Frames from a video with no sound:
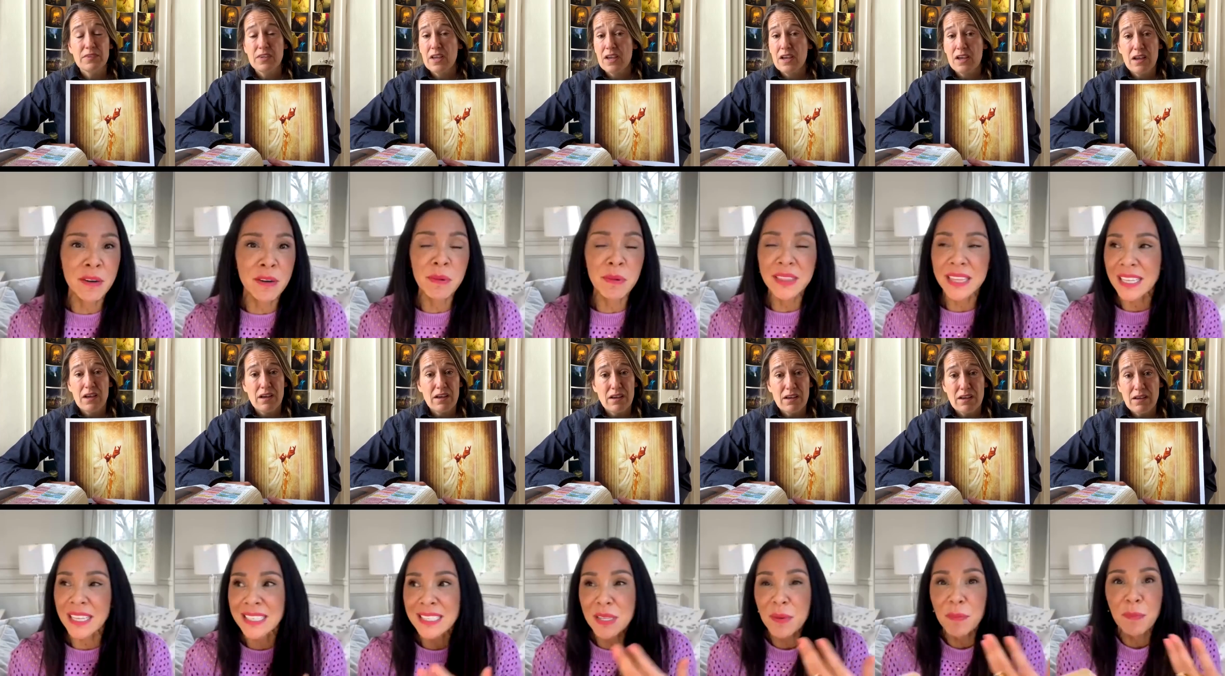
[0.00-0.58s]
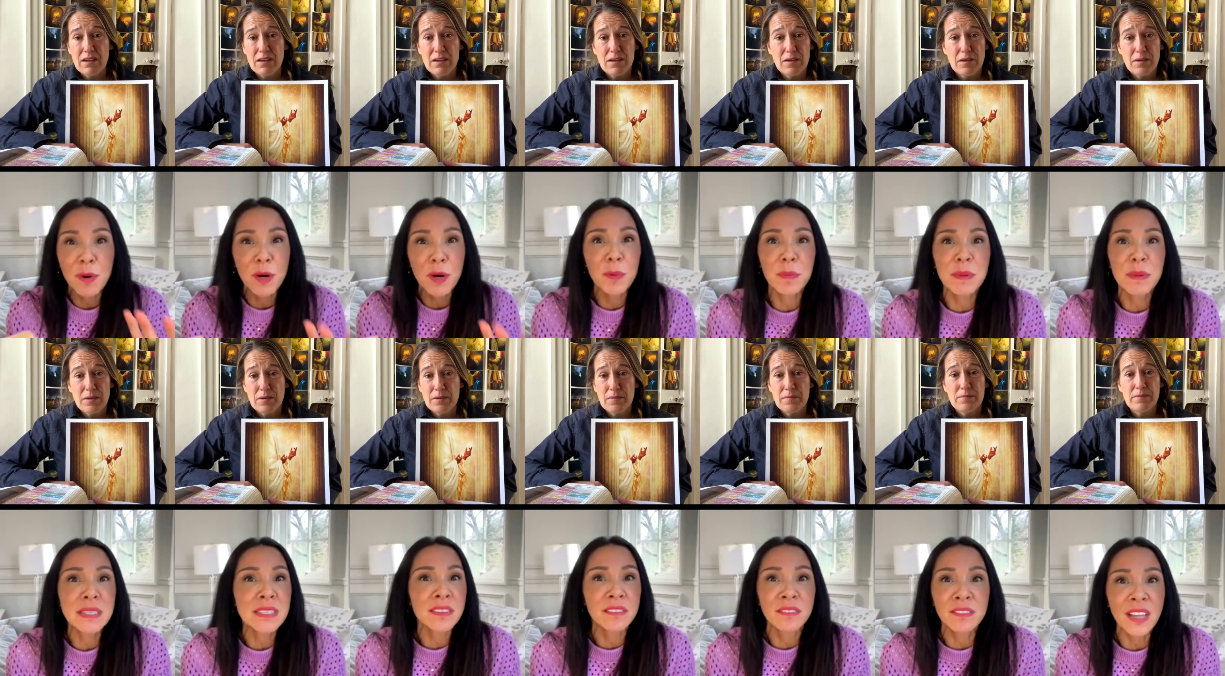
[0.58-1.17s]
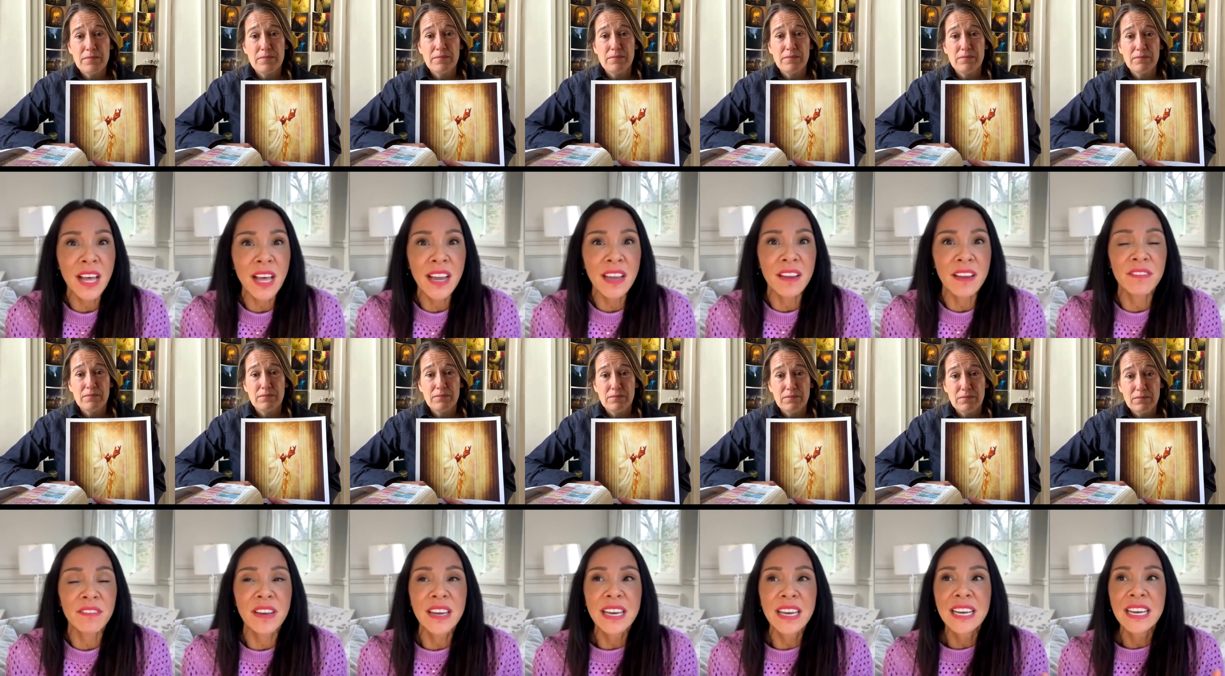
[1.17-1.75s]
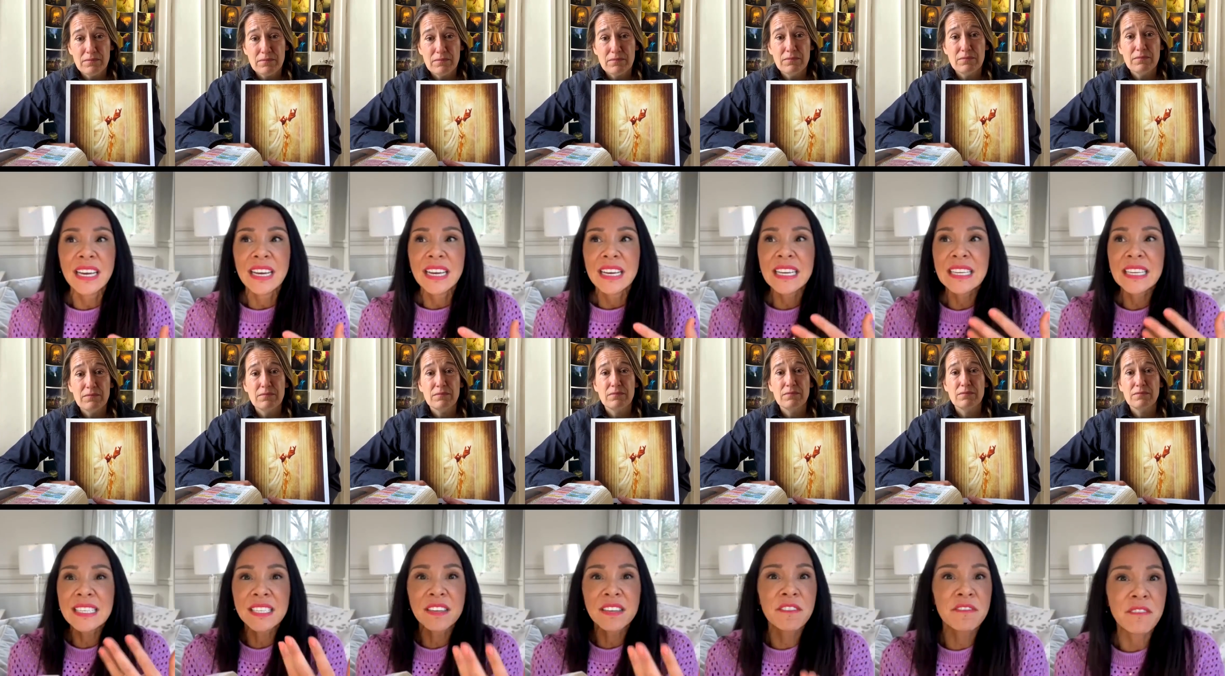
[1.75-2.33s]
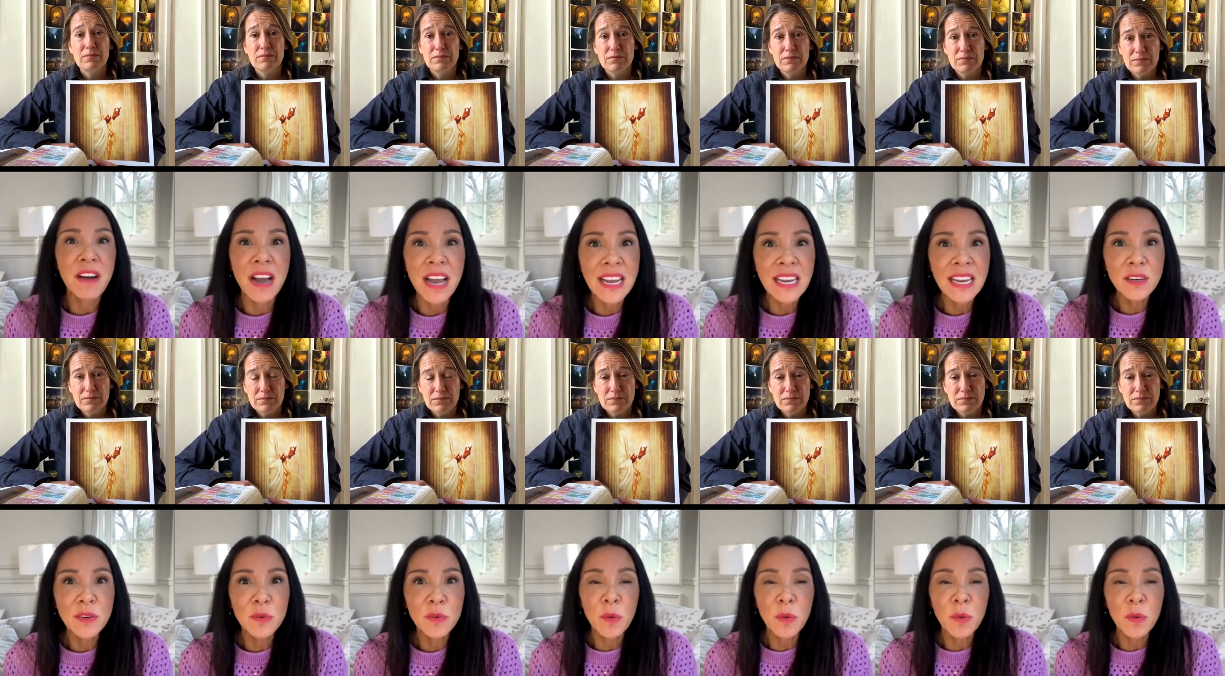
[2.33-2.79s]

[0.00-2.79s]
Speaker 1: but that's the purpose of life is to find